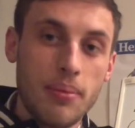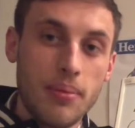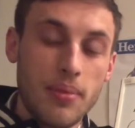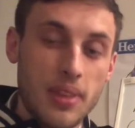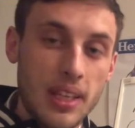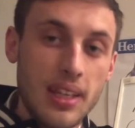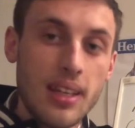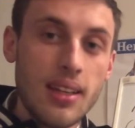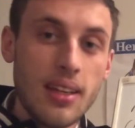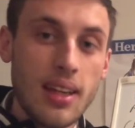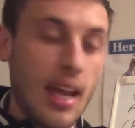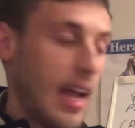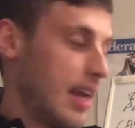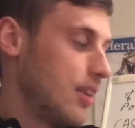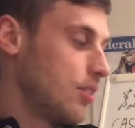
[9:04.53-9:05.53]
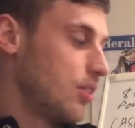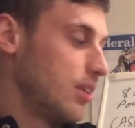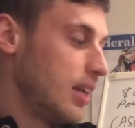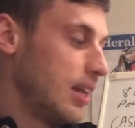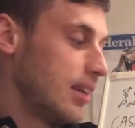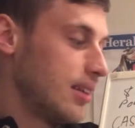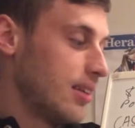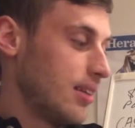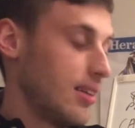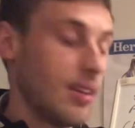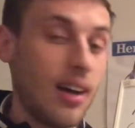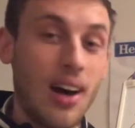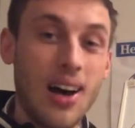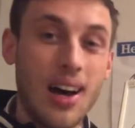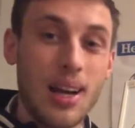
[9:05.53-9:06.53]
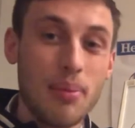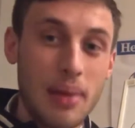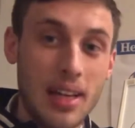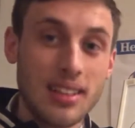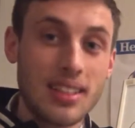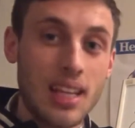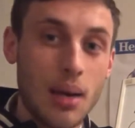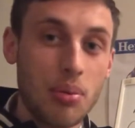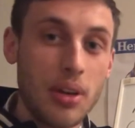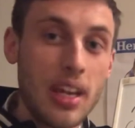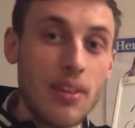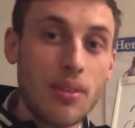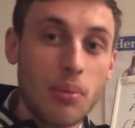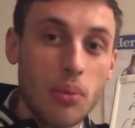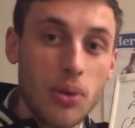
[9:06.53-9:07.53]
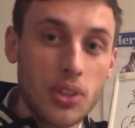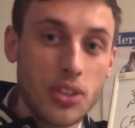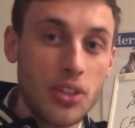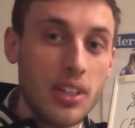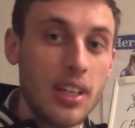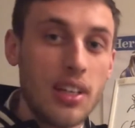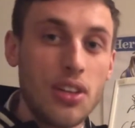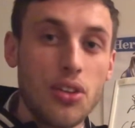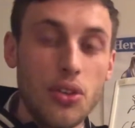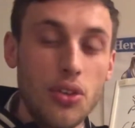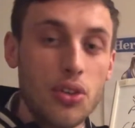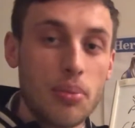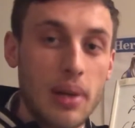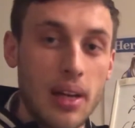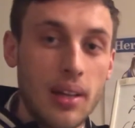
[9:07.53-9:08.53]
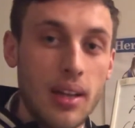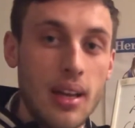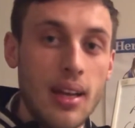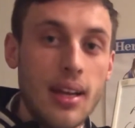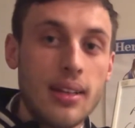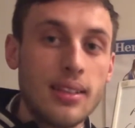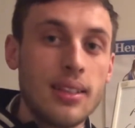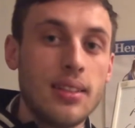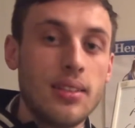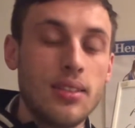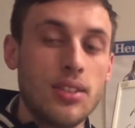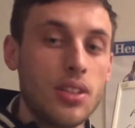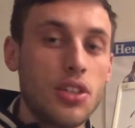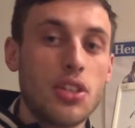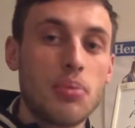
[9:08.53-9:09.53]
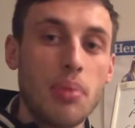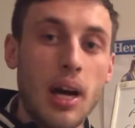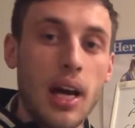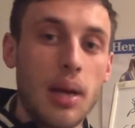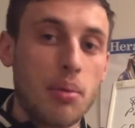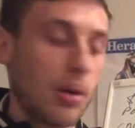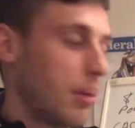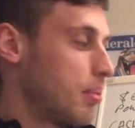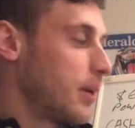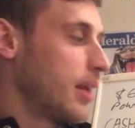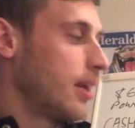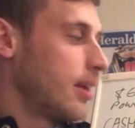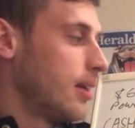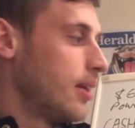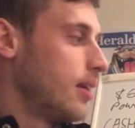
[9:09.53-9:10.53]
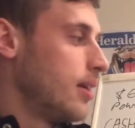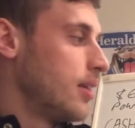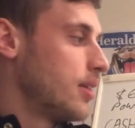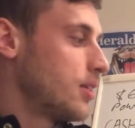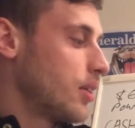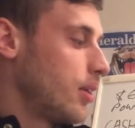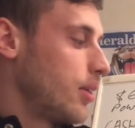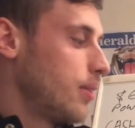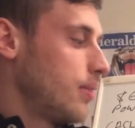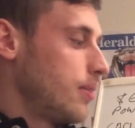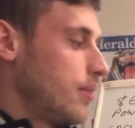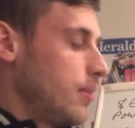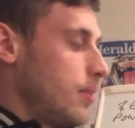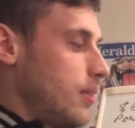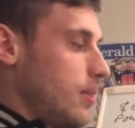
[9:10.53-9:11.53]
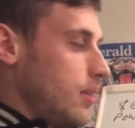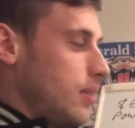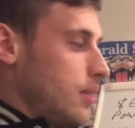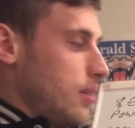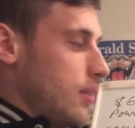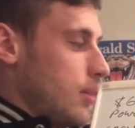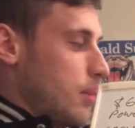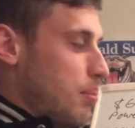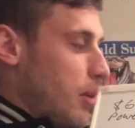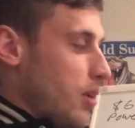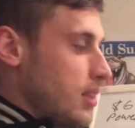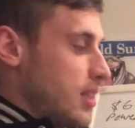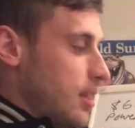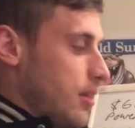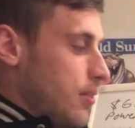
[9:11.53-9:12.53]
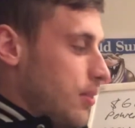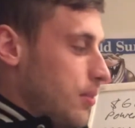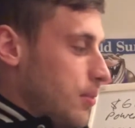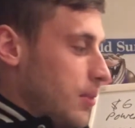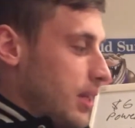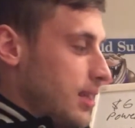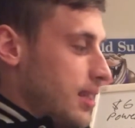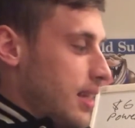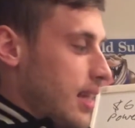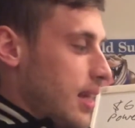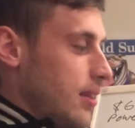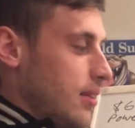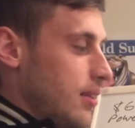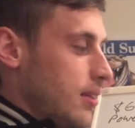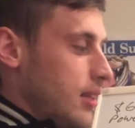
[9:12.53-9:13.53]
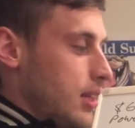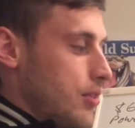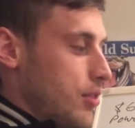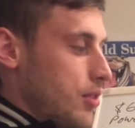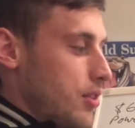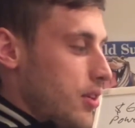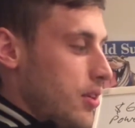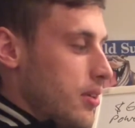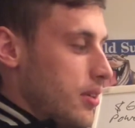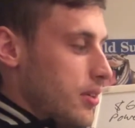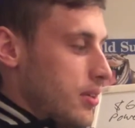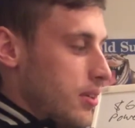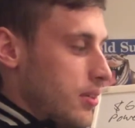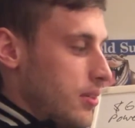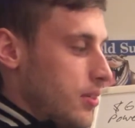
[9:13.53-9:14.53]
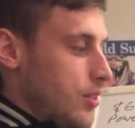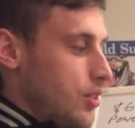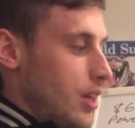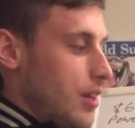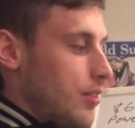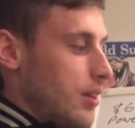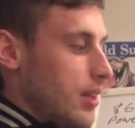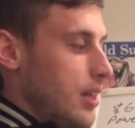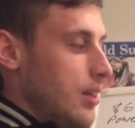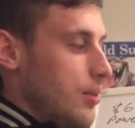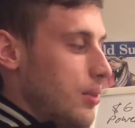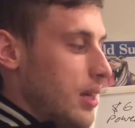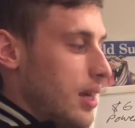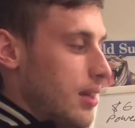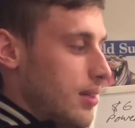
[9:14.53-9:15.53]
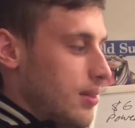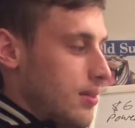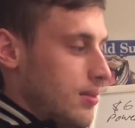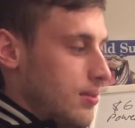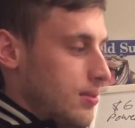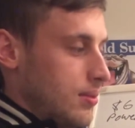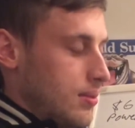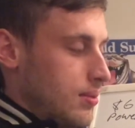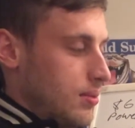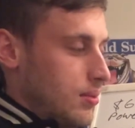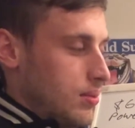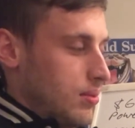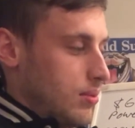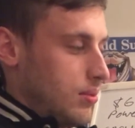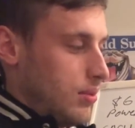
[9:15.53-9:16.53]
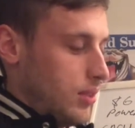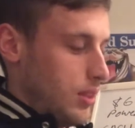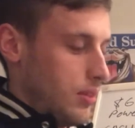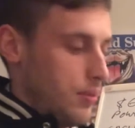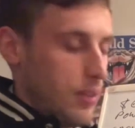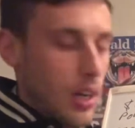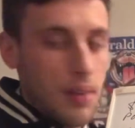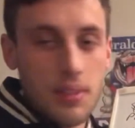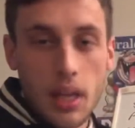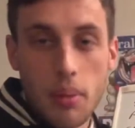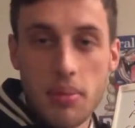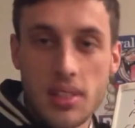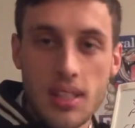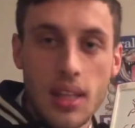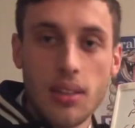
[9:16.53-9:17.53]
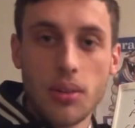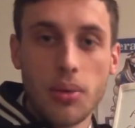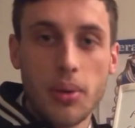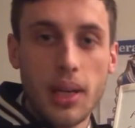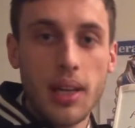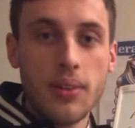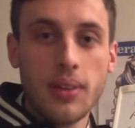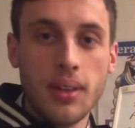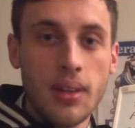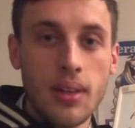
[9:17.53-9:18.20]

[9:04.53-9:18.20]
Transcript: thinking, and you need high amounts of capital. Even more so, you need a huge amount to just buy a property. So the positive, once again, is returns. Generally, you'll get your 5 to 8% or whatever